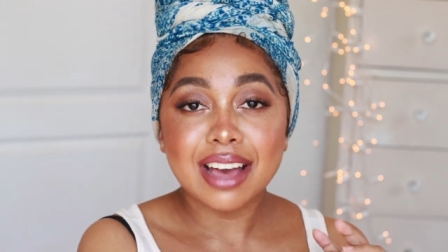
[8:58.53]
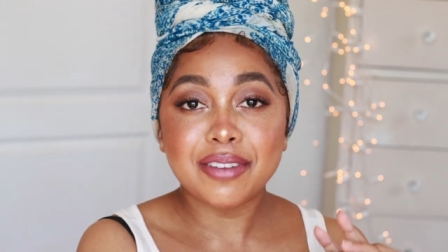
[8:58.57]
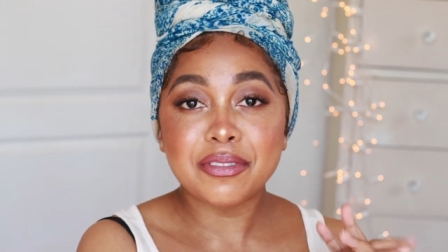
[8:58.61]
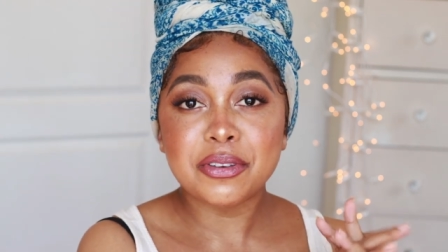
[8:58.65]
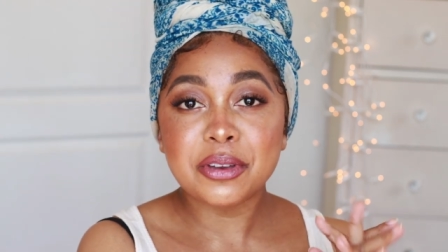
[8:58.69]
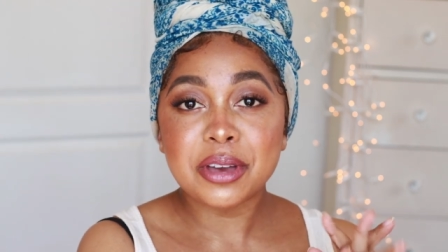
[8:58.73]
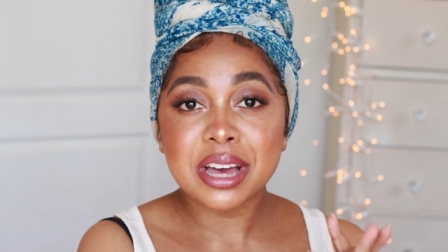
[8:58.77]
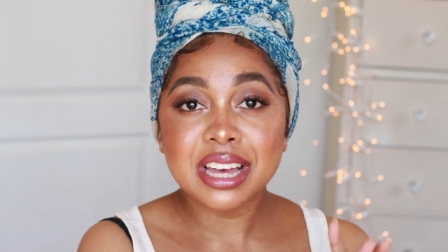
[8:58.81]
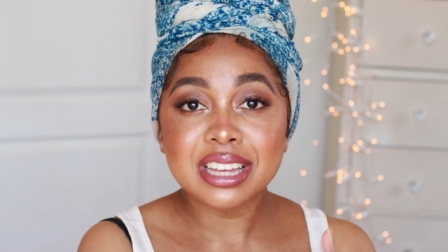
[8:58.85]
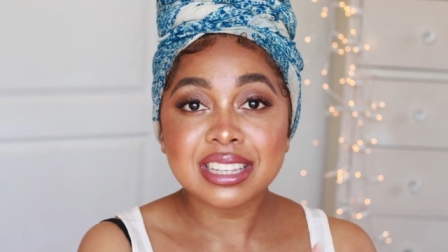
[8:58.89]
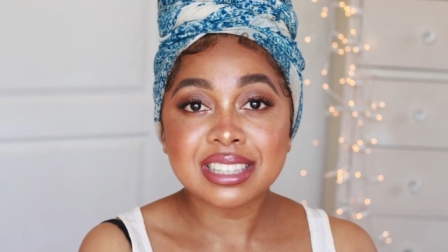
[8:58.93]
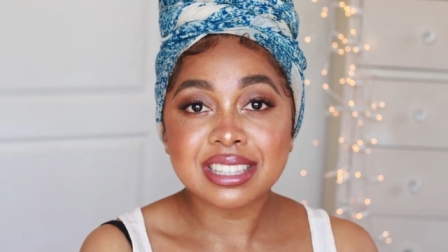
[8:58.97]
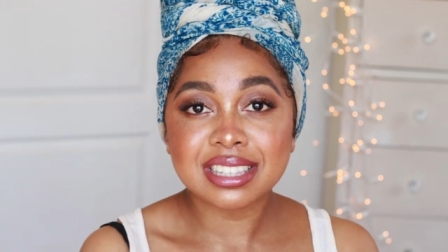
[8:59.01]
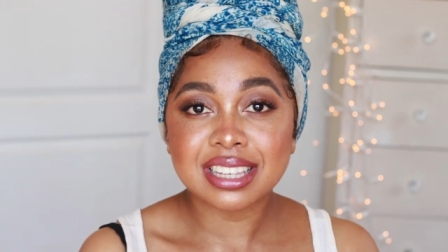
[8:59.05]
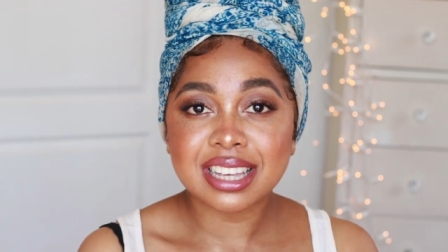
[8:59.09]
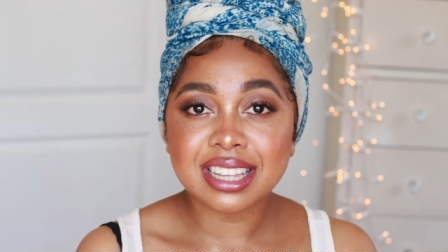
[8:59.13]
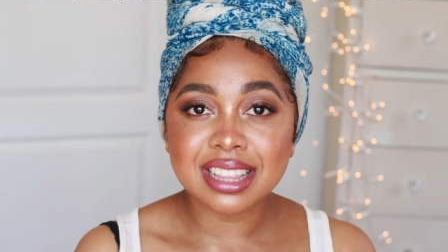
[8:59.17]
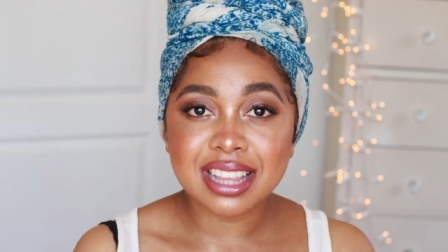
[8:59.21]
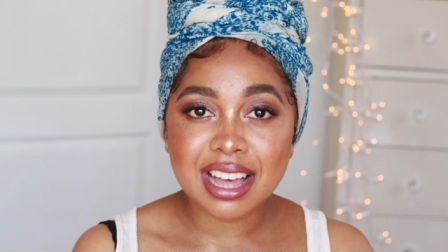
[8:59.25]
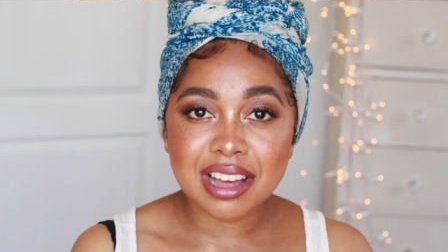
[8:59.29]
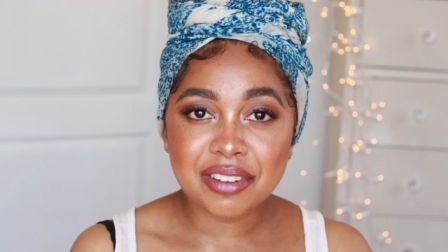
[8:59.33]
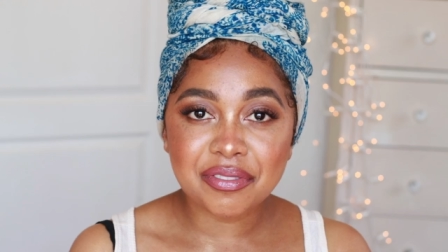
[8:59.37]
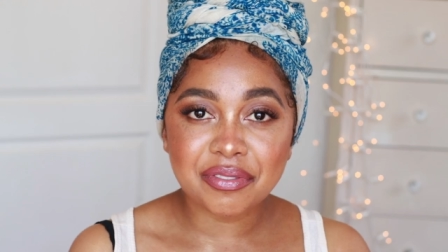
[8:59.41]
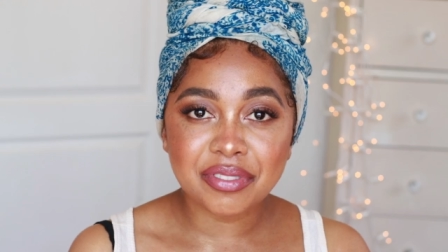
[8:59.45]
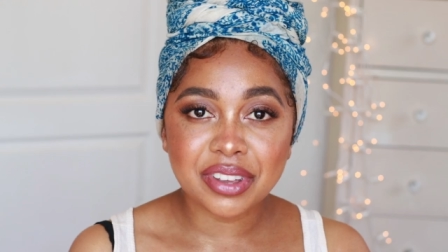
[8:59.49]
Have you guys
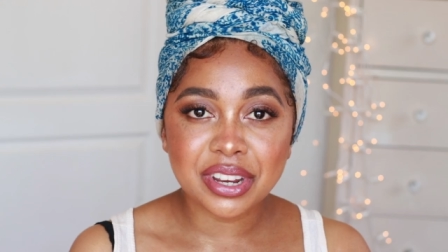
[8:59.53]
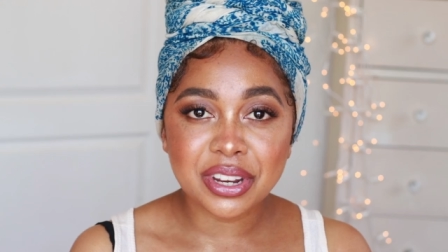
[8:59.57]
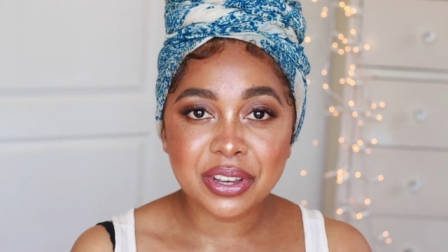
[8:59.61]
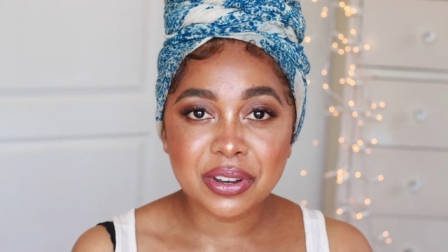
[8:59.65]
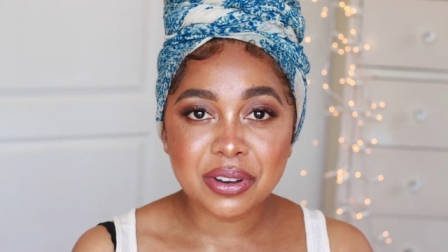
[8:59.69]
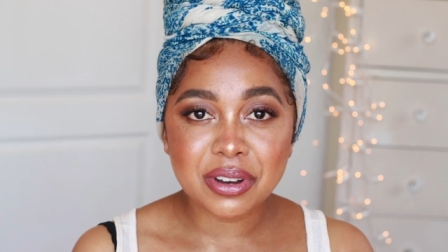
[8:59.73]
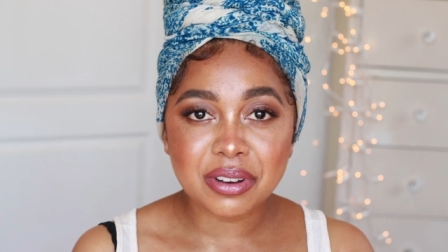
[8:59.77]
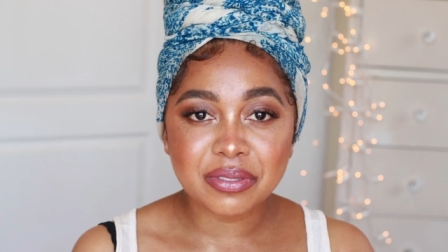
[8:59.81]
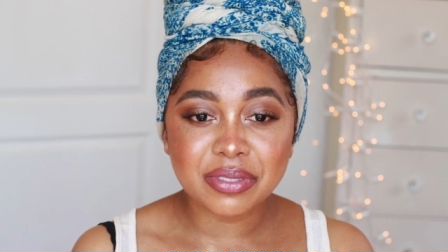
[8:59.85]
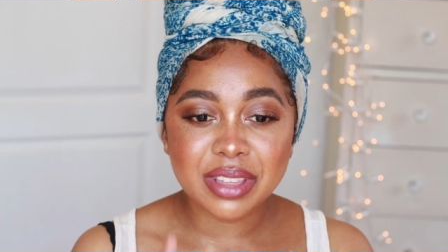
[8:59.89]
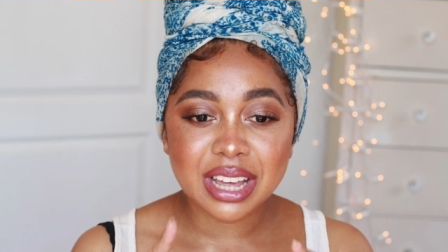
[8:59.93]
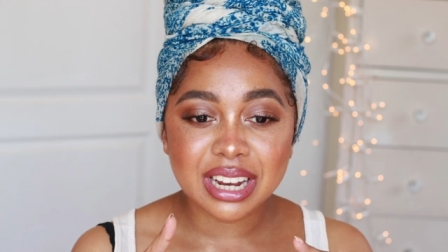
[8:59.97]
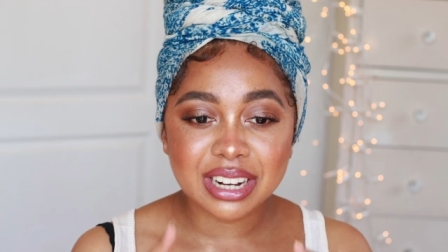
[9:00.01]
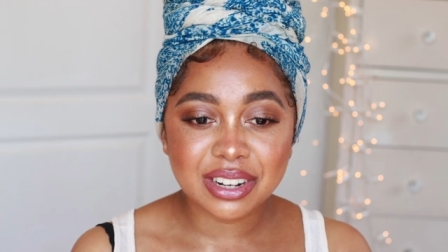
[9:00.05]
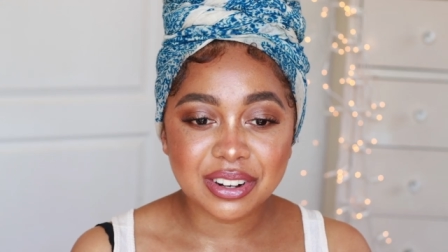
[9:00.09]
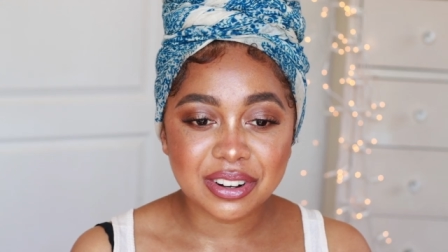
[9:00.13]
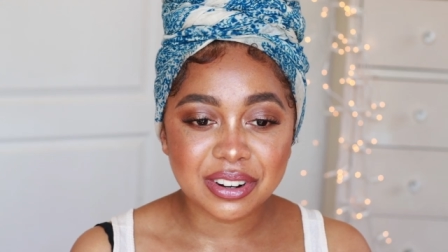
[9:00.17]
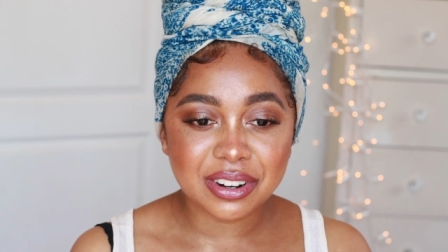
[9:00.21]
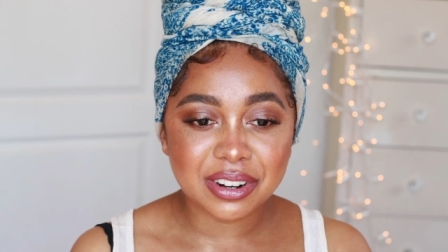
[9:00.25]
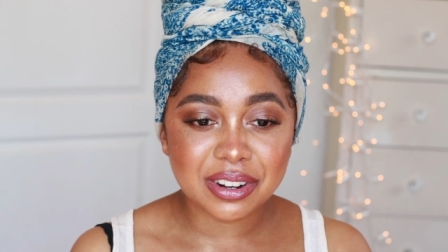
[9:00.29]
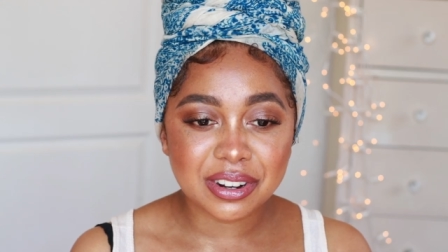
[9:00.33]
seen that video of that